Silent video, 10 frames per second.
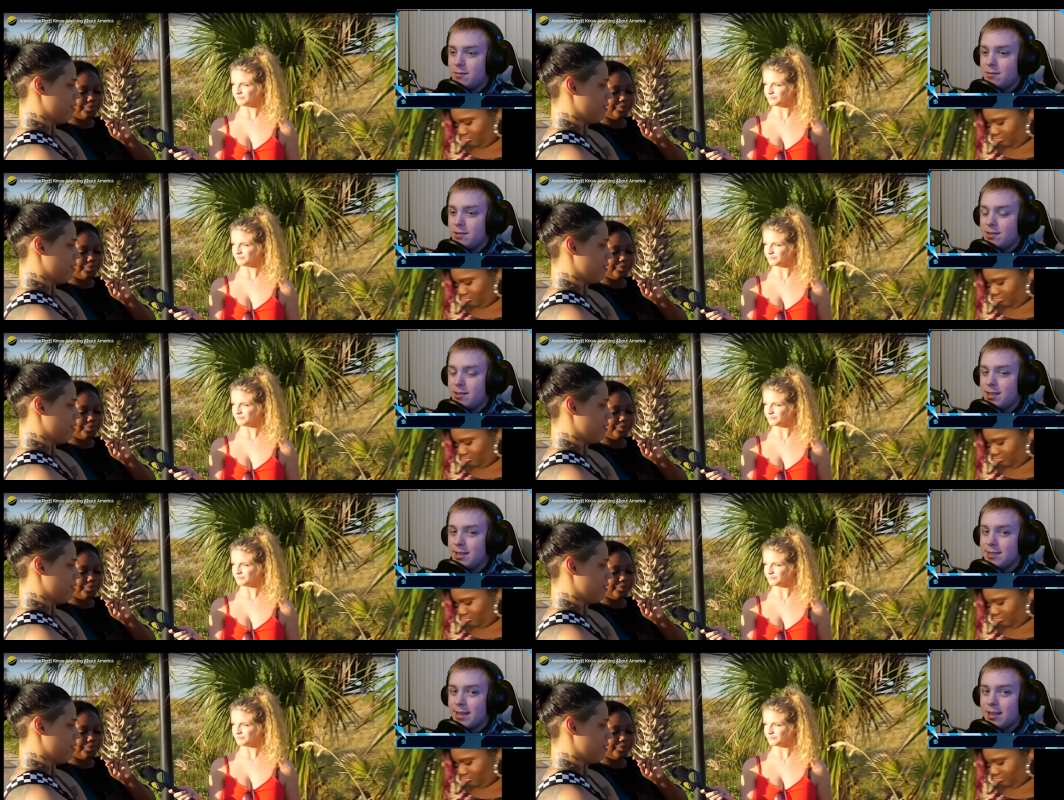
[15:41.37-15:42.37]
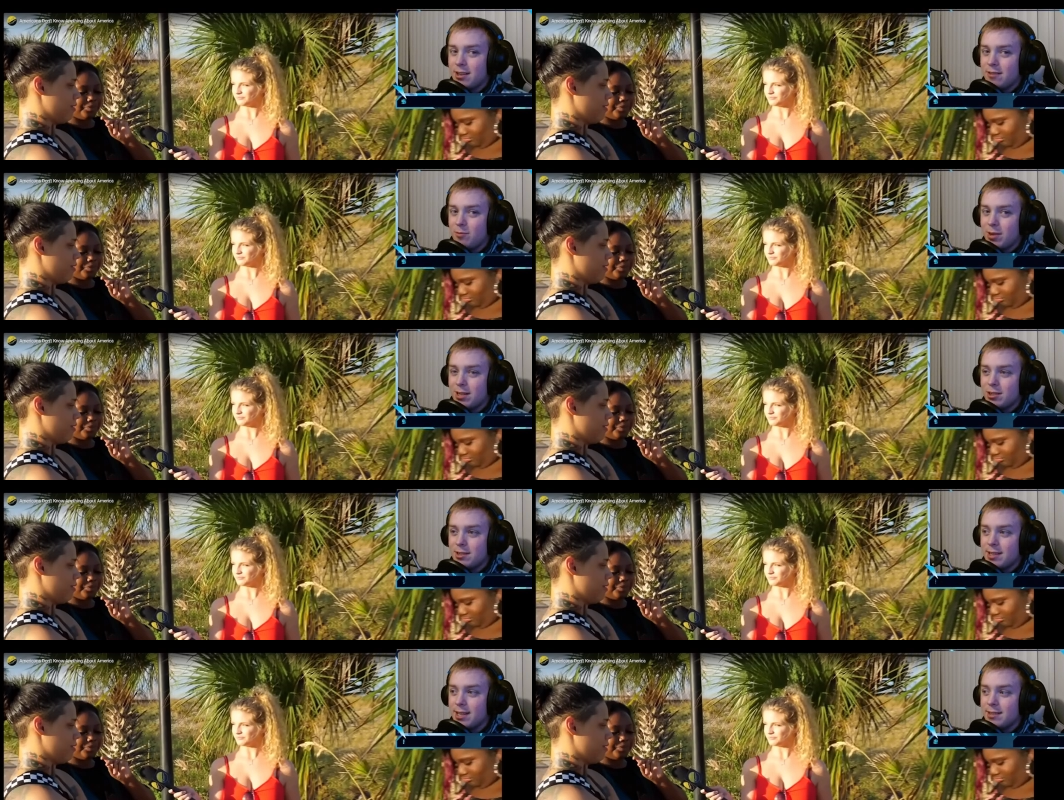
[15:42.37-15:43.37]
Speaker 1: Is the executive branch,
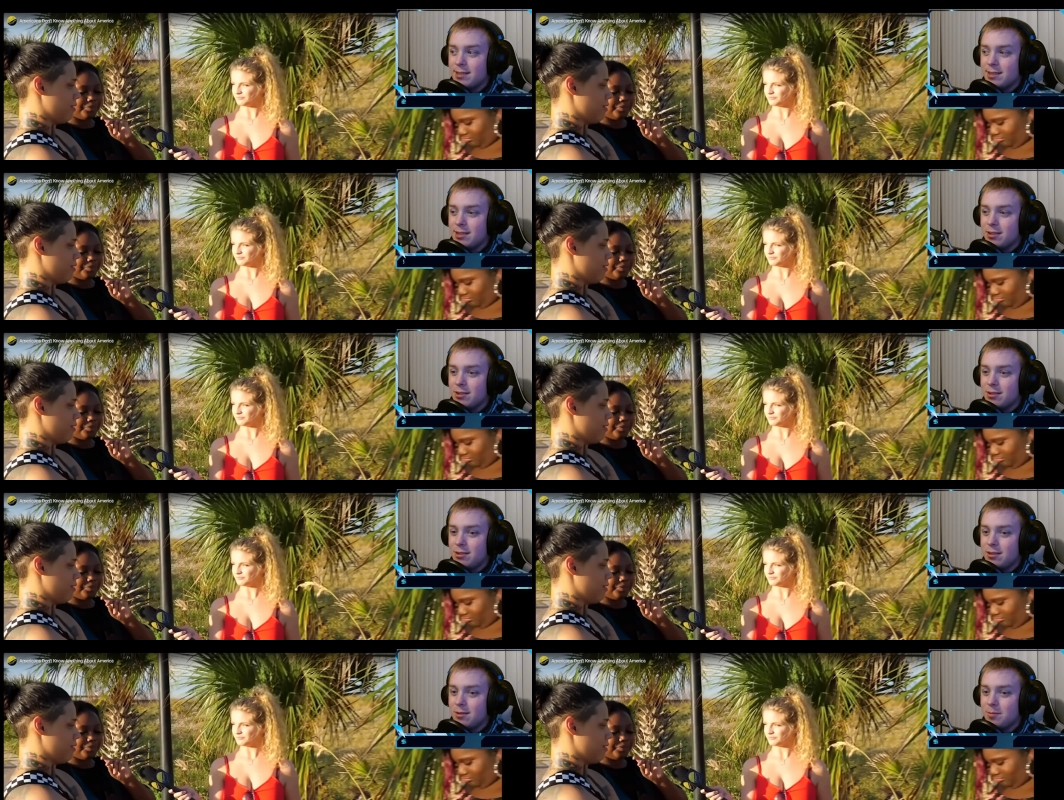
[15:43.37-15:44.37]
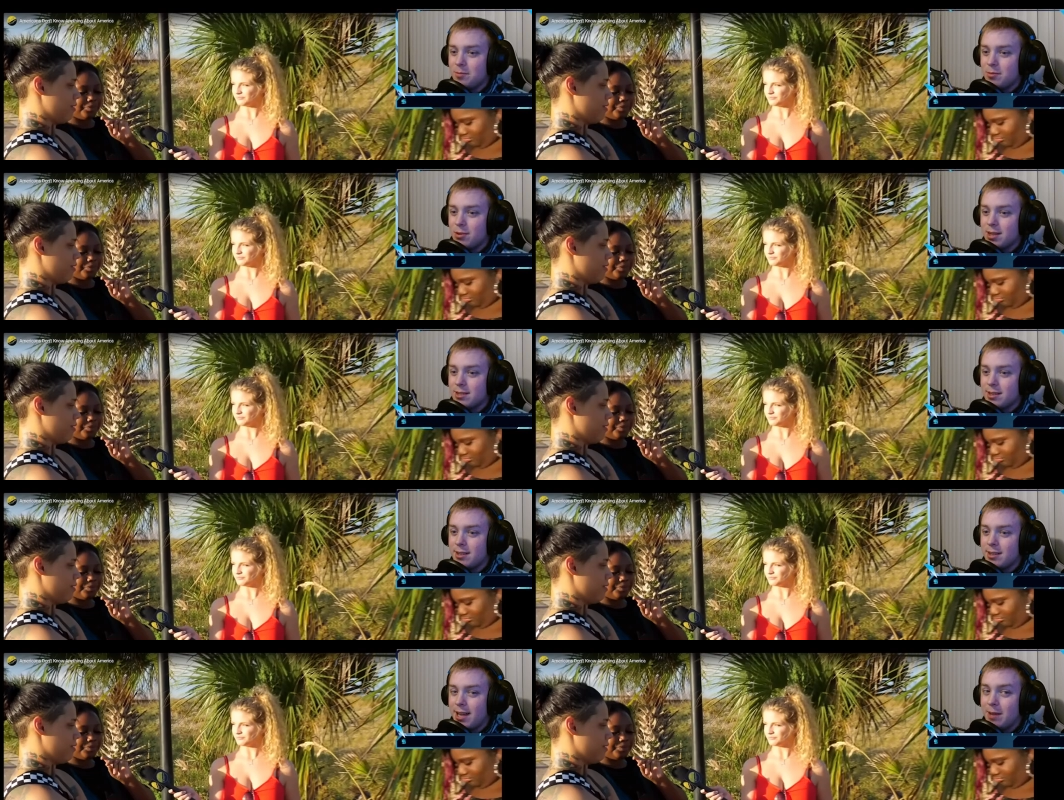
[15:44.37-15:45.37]
is that still the
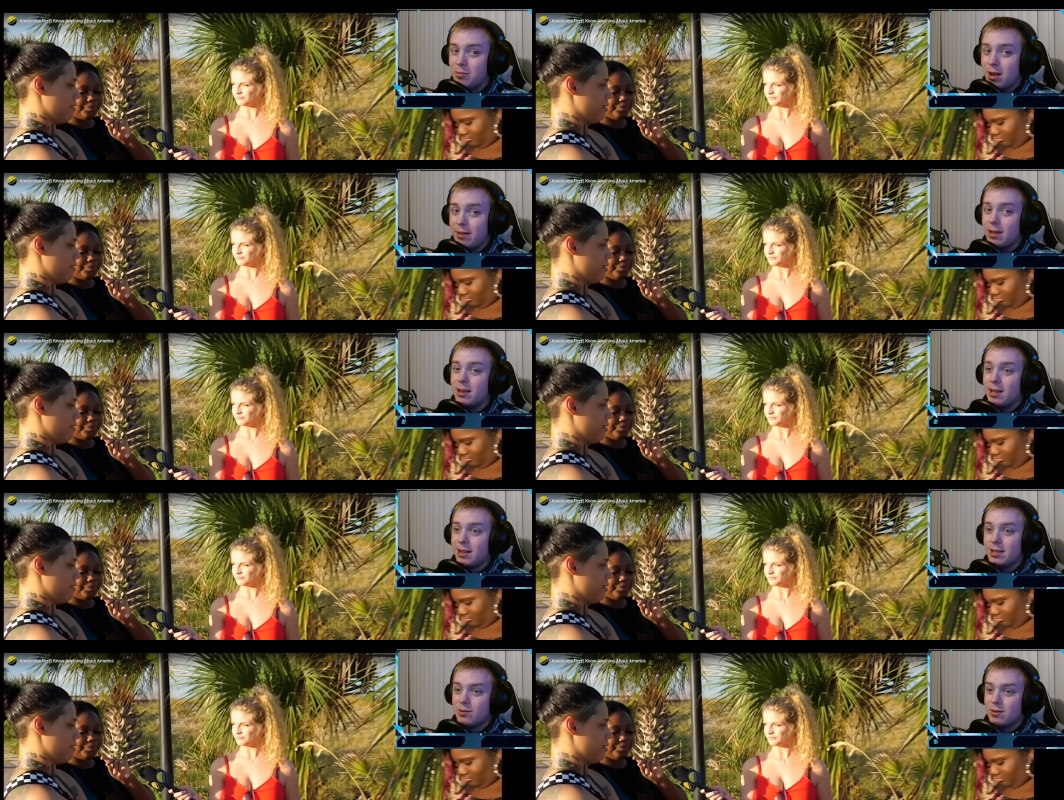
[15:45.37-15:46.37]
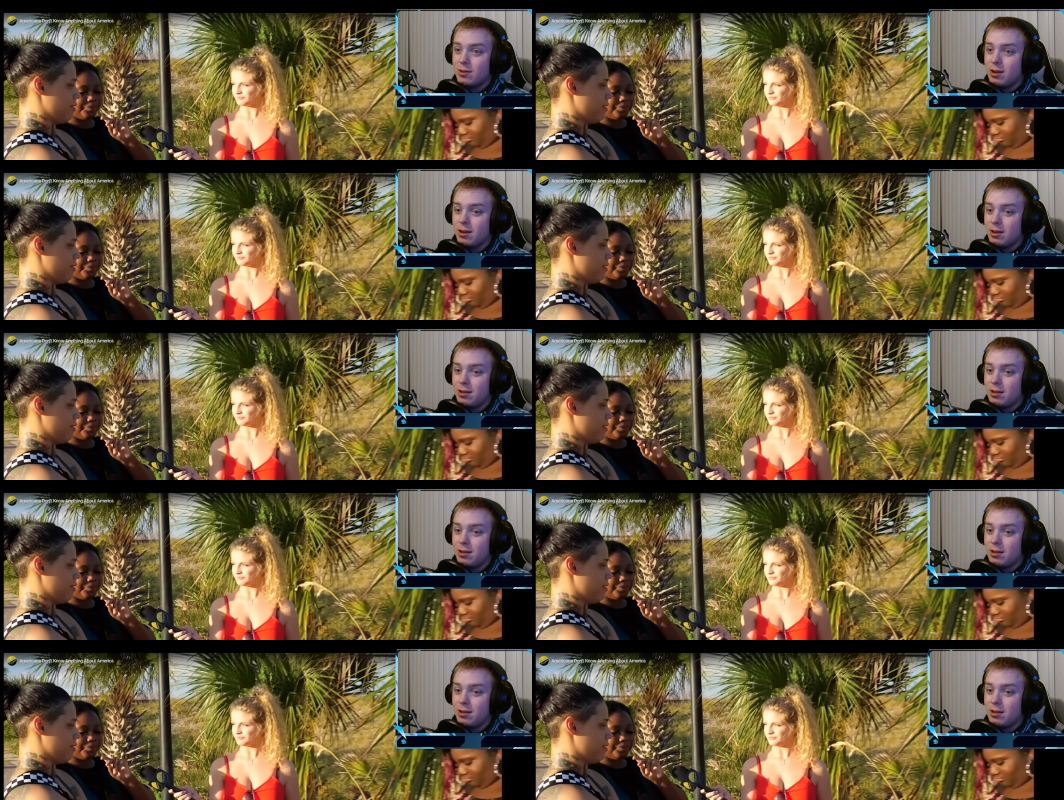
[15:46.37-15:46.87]
president? I'm probably going to get this one wrong.